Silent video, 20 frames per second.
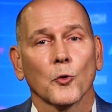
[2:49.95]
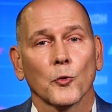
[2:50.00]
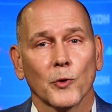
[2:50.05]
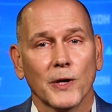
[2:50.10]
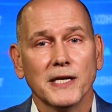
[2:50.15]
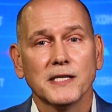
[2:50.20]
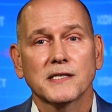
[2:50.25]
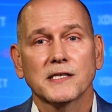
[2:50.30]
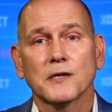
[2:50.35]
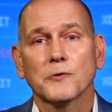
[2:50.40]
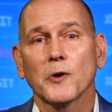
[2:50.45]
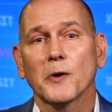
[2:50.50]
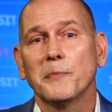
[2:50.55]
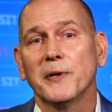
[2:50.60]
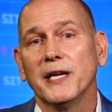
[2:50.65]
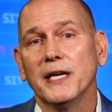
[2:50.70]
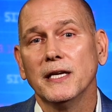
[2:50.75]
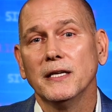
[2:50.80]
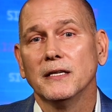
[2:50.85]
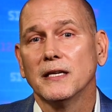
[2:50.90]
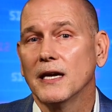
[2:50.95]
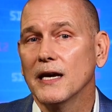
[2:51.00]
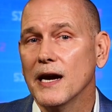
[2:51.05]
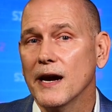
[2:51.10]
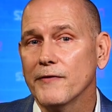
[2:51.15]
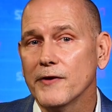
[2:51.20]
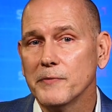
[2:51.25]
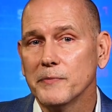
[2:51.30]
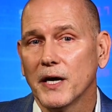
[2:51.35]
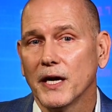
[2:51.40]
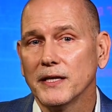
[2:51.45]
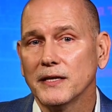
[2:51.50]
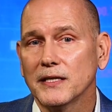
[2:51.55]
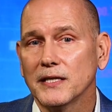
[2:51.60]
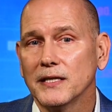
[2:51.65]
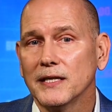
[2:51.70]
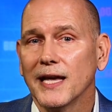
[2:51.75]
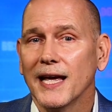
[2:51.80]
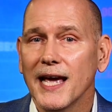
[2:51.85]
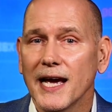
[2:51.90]
Rinse and repeat every
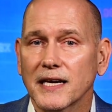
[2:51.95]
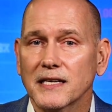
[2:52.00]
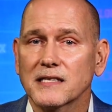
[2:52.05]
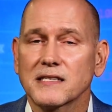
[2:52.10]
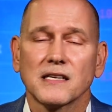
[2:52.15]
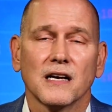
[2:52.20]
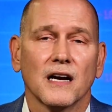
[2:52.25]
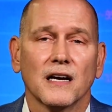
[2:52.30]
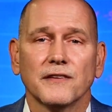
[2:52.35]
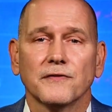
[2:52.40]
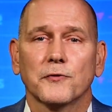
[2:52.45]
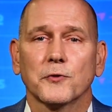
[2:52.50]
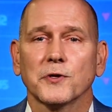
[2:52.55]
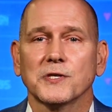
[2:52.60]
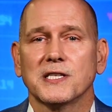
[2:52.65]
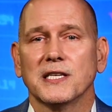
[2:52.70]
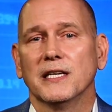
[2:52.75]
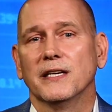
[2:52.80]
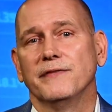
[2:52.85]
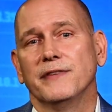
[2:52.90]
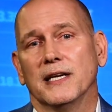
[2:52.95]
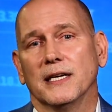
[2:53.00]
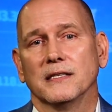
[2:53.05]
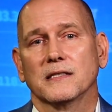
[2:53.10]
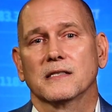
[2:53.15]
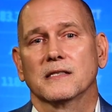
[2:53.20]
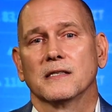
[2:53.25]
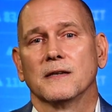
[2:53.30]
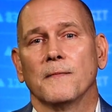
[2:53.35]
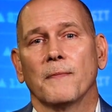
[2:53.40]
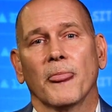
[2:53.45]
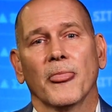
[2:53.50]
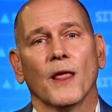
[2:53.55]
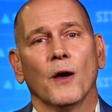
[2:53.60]
month, X unforeseen events.